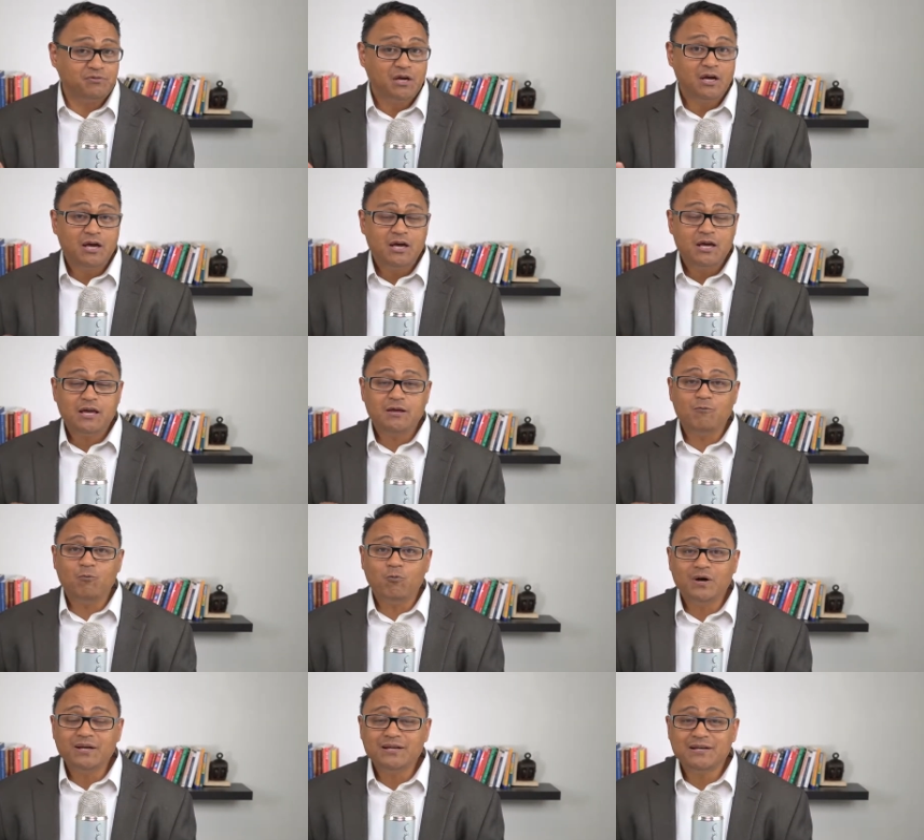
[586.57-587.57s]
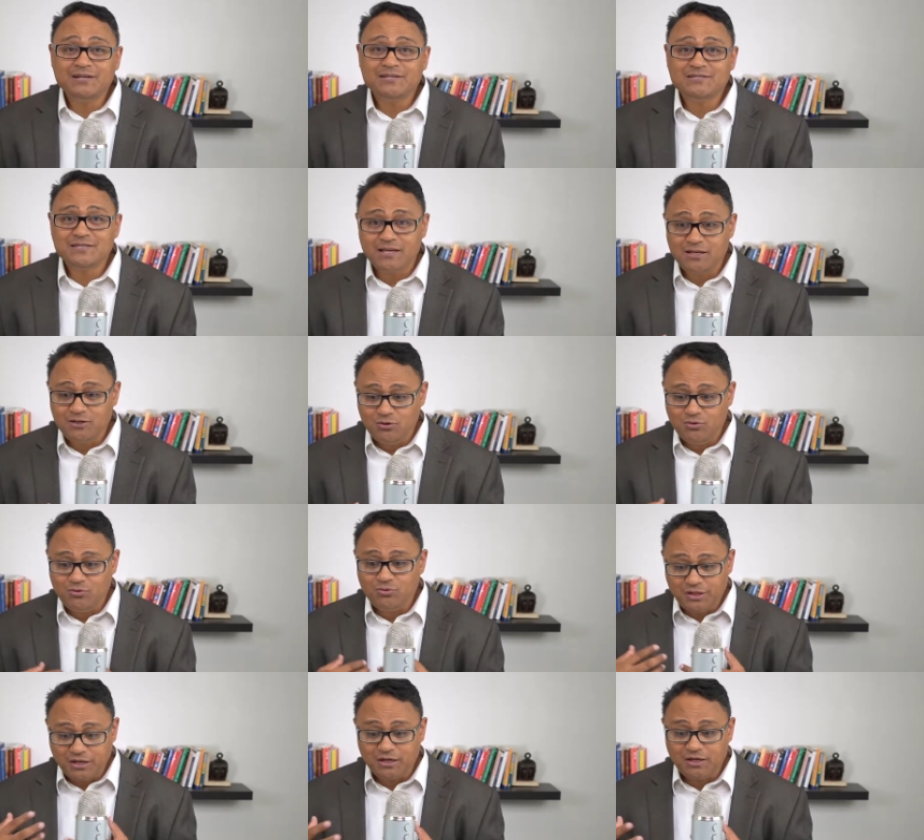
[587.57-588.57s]
in what it is that you
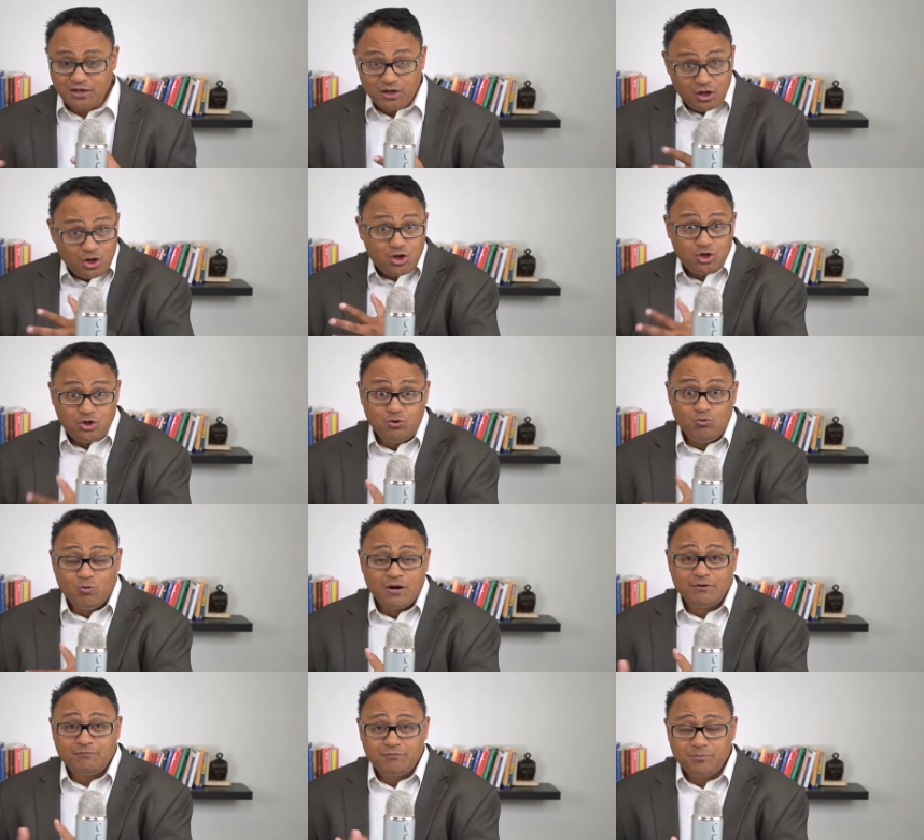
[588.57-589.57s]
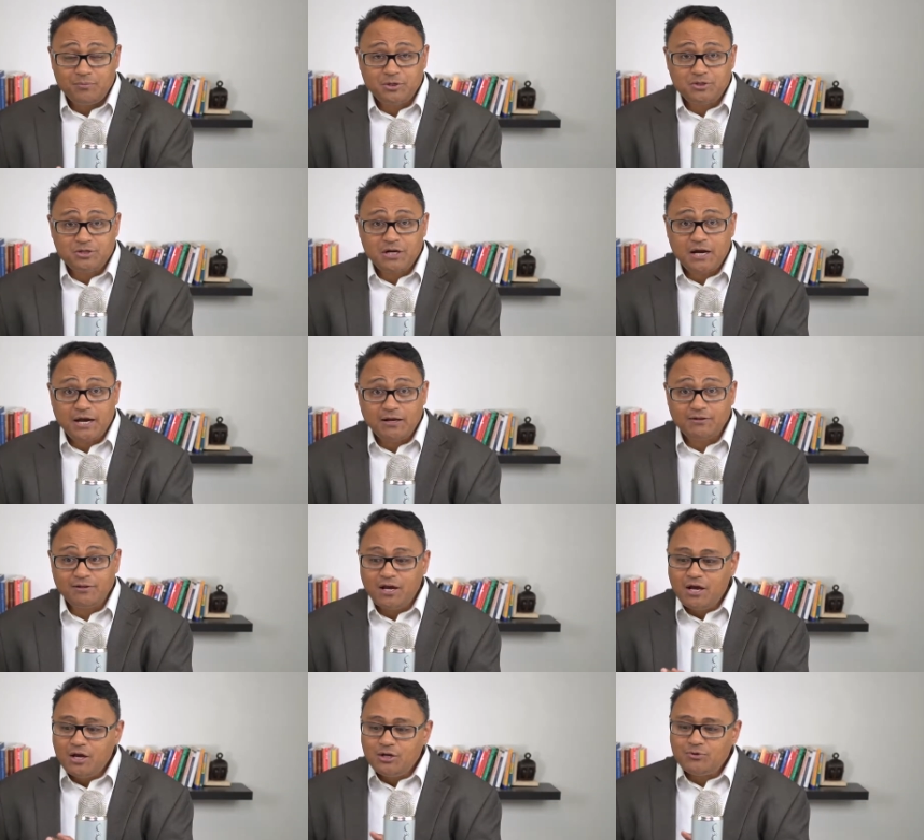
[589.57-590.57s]
think you want from your child.
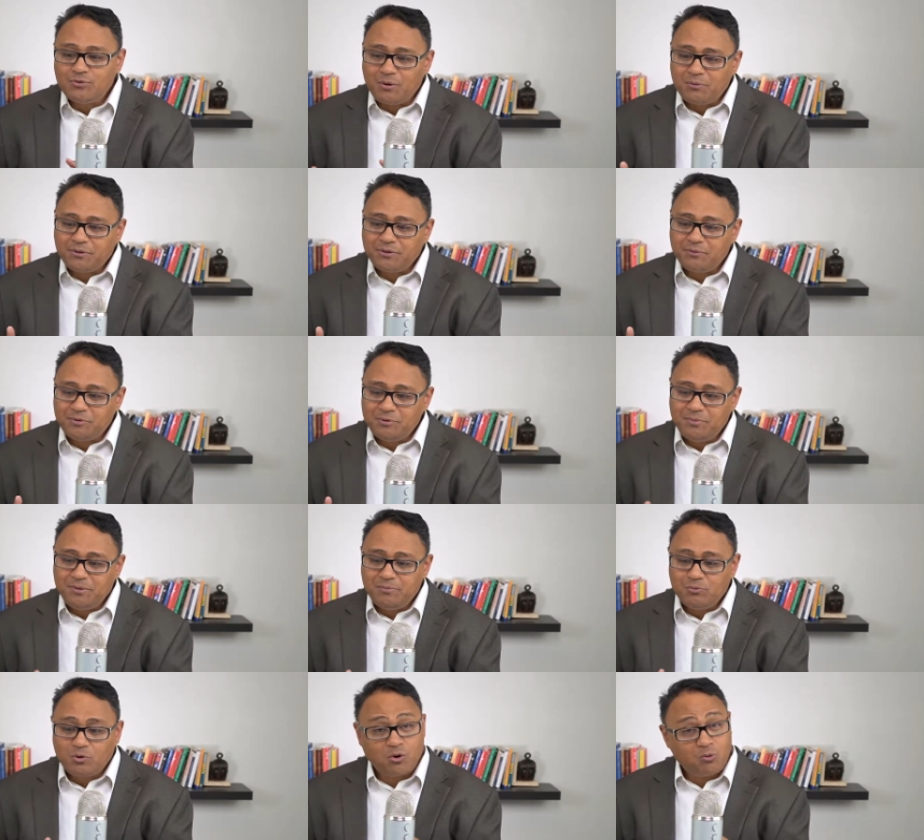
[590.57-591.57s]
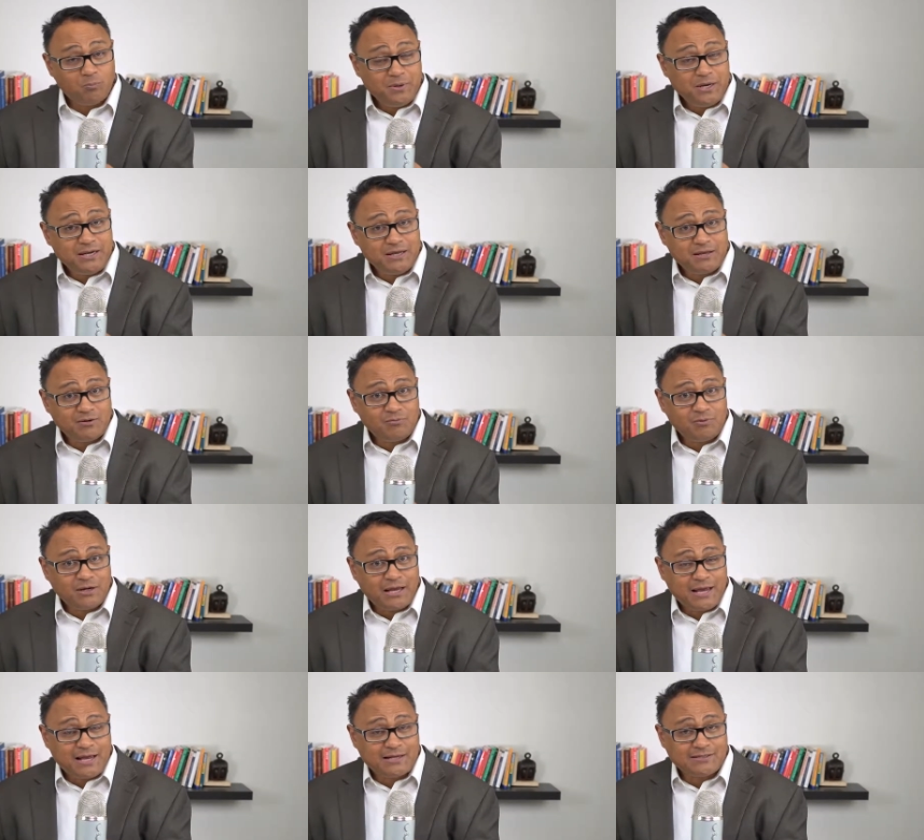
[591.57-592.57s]
Do I want them to be more obedient when I
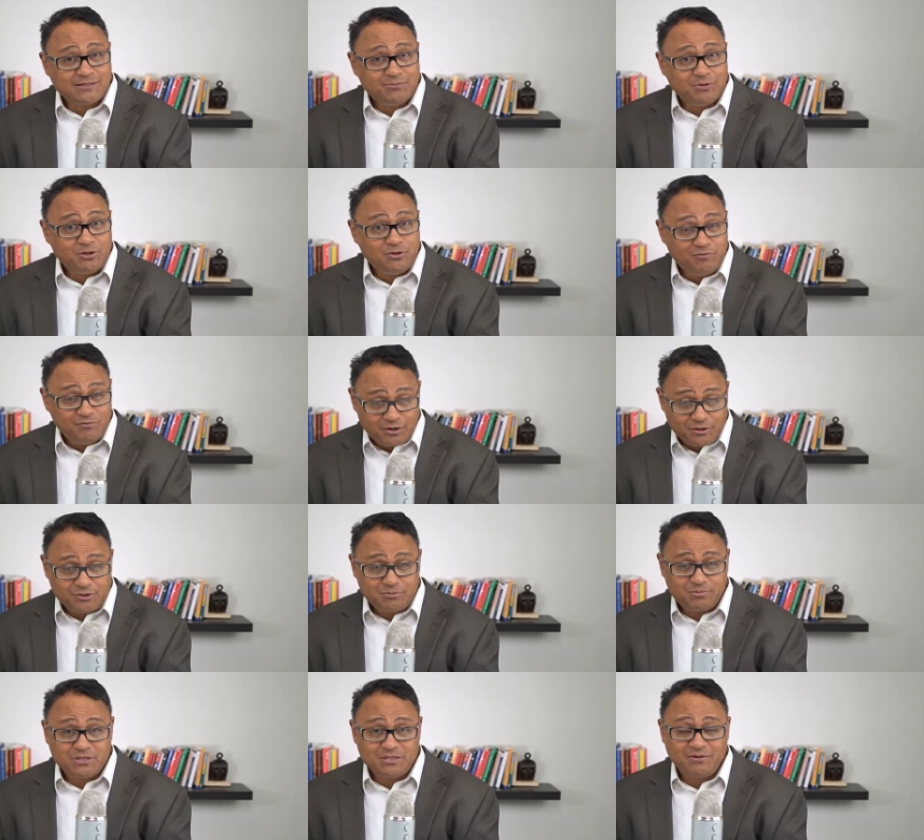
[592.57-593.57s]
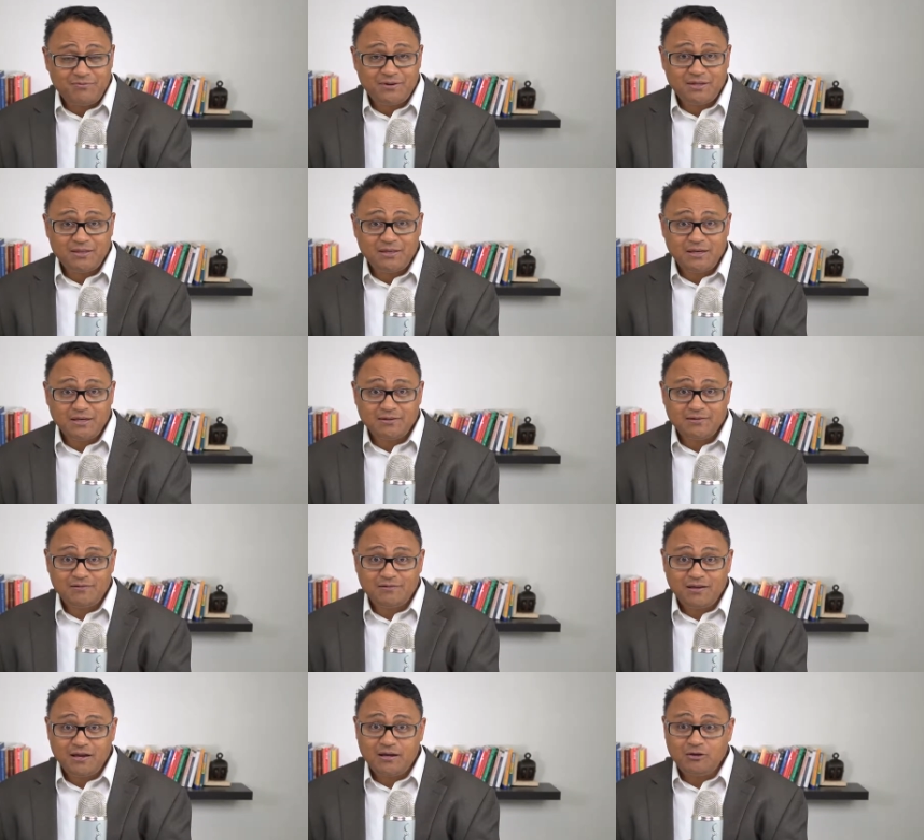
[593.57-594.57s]
ask them to do very specific things?
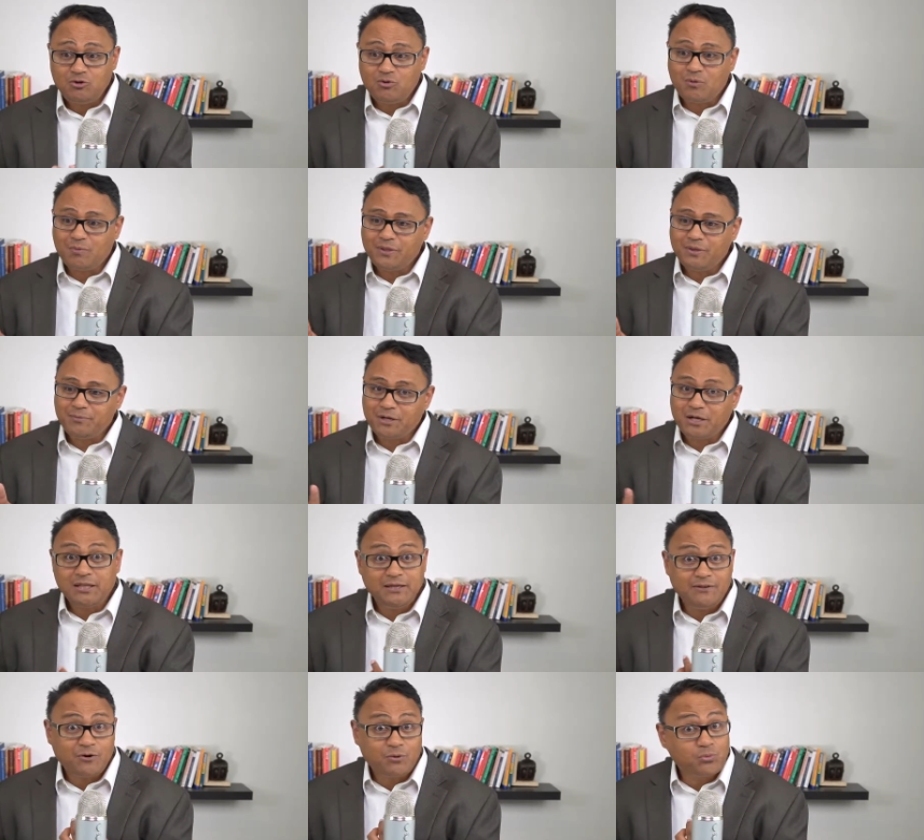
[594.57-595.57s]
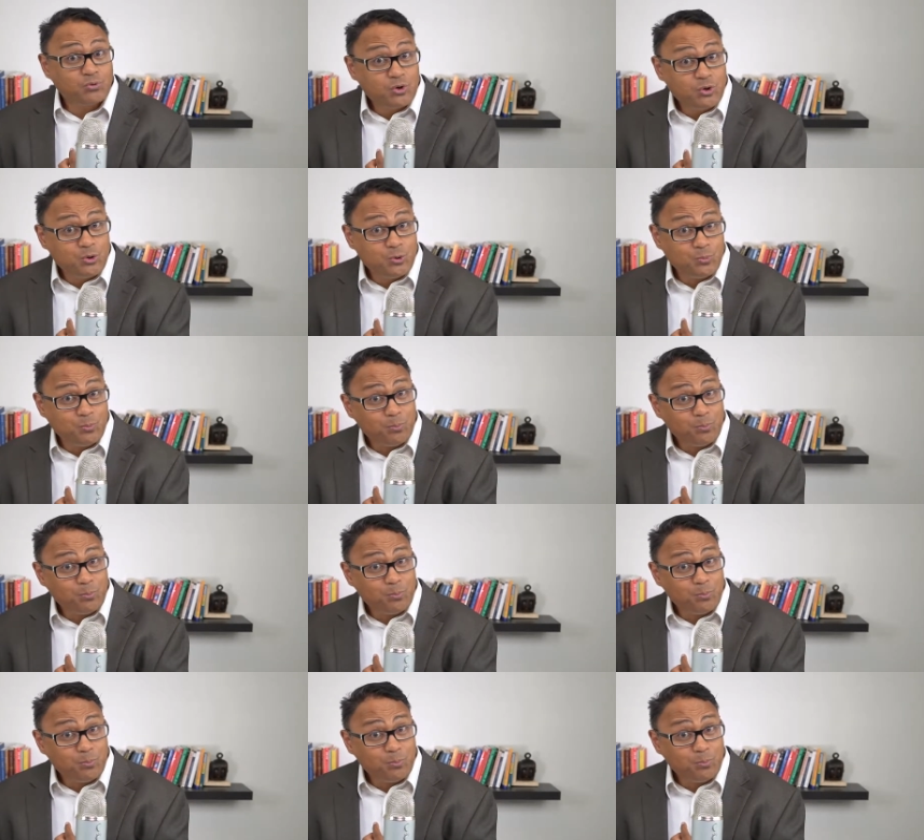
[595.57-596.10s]
Okay. Do I want them to clean their room